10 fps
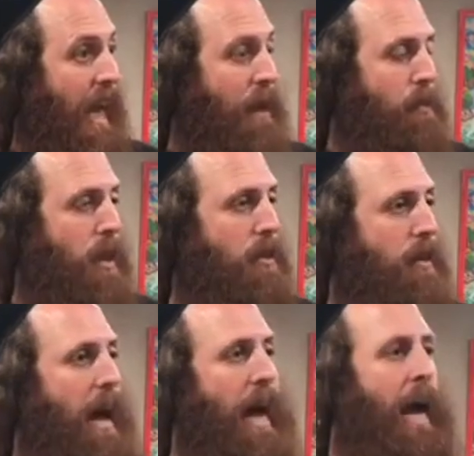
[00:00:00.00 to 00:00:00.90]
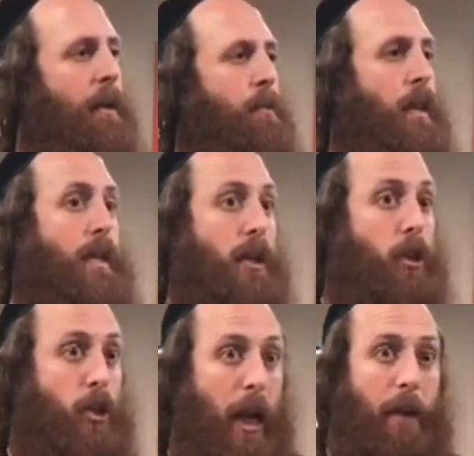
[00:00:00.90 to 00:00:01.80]
came the time that
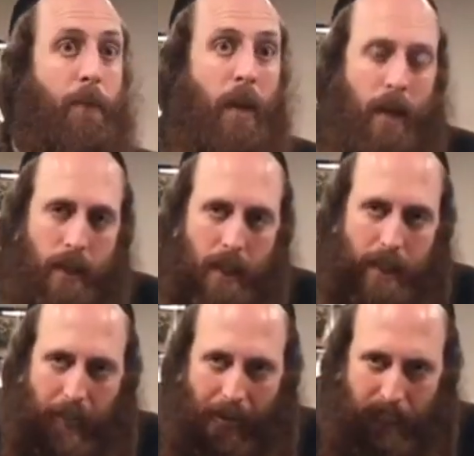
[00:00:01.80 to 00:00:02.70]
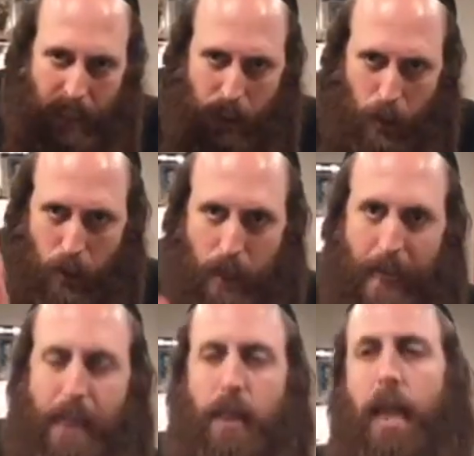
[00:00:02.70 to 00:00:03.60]
Hashem decided to
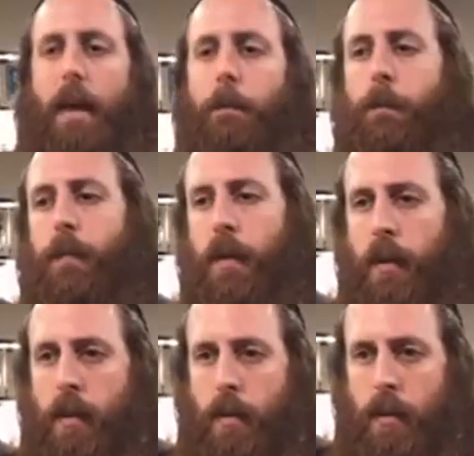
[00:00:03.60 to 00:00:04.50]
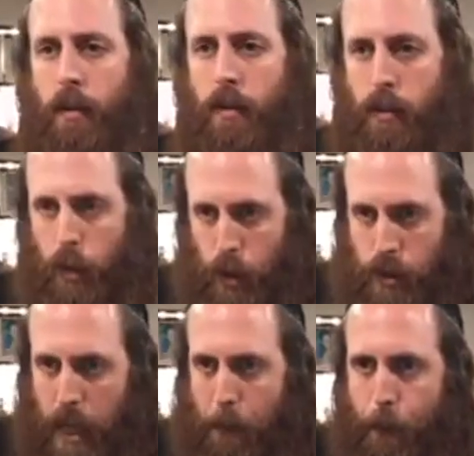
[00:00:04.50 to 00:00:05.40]
cut them, to
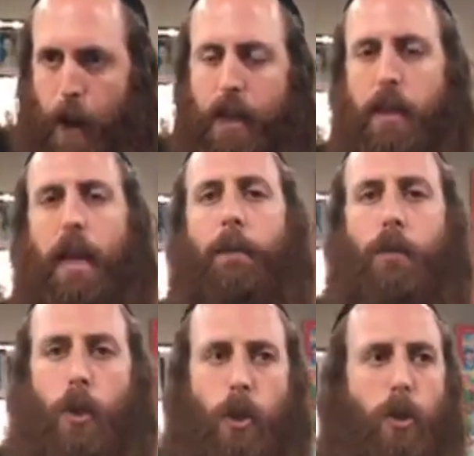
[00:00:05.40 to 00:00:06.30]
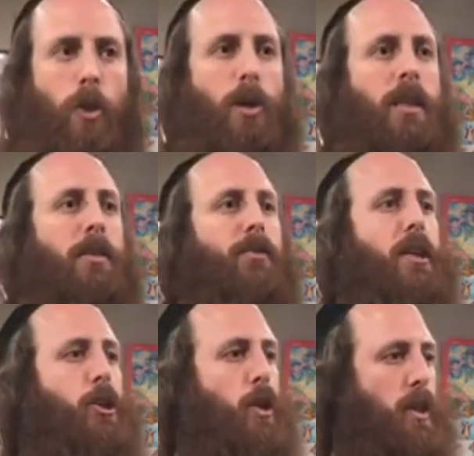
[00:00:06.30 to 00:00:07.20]
separate them to two
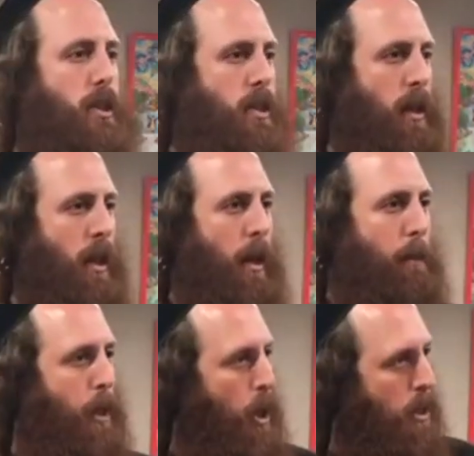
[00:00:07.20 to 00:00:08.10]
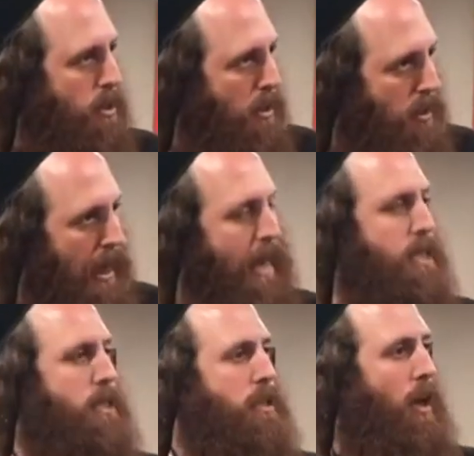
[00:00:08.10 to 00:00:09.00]
individuals, because the
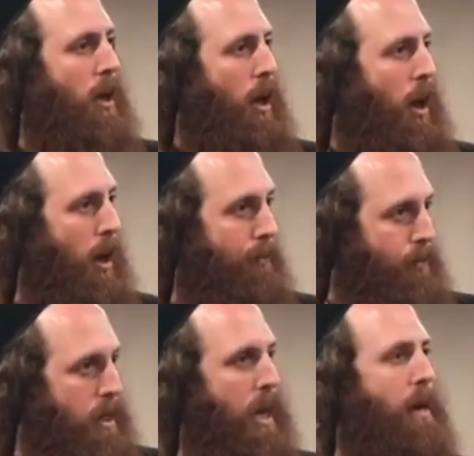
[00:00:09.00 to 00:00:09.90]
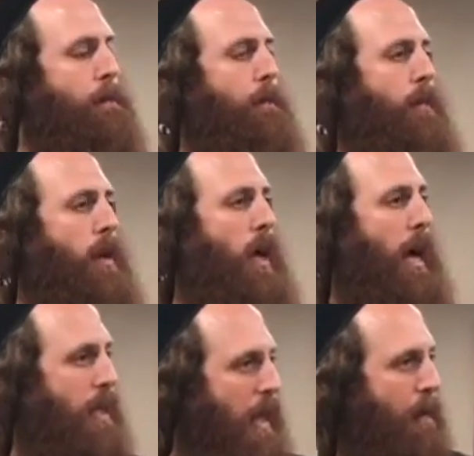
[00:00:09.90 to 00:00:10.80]
test of them,
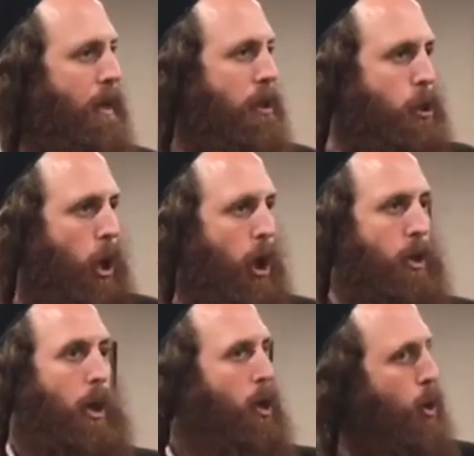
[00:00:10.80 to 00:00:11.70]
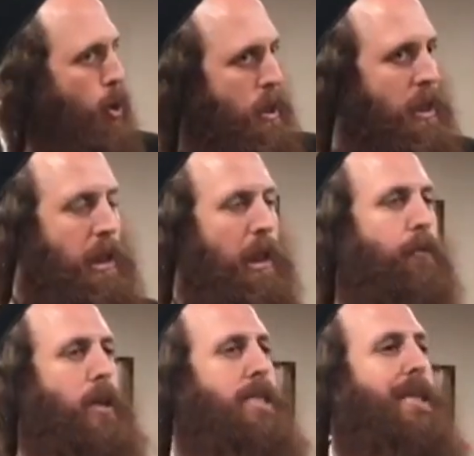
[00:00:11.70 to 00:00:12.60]
Adam HaRishon couldn't
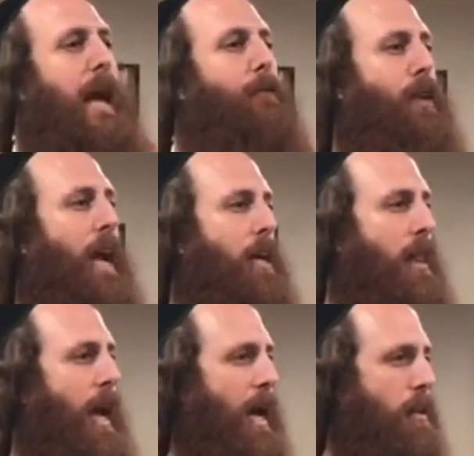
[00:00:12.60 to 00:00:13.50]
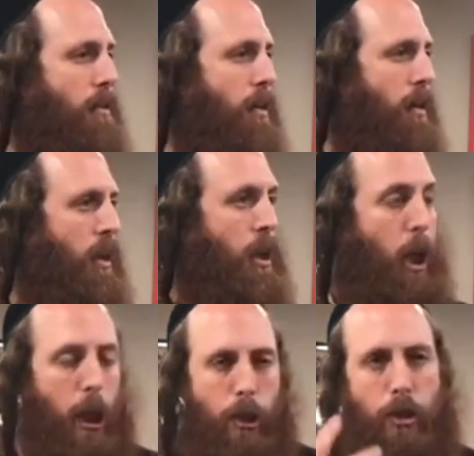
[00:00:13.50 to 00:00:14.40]
live his life like that,
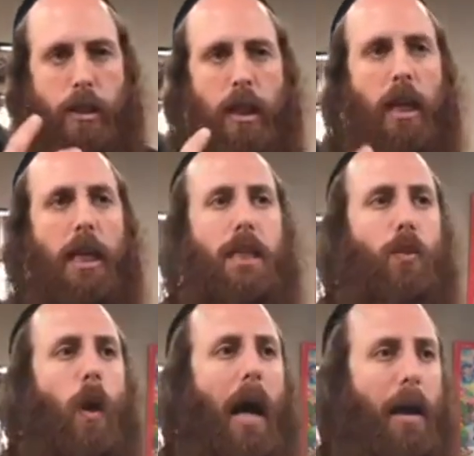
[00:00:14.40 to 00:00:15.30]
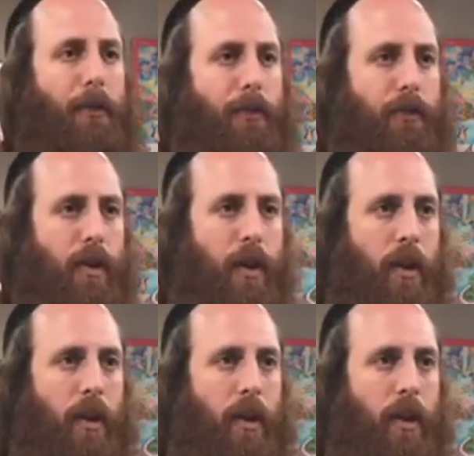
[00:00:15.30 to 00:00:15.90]
not to see his wife.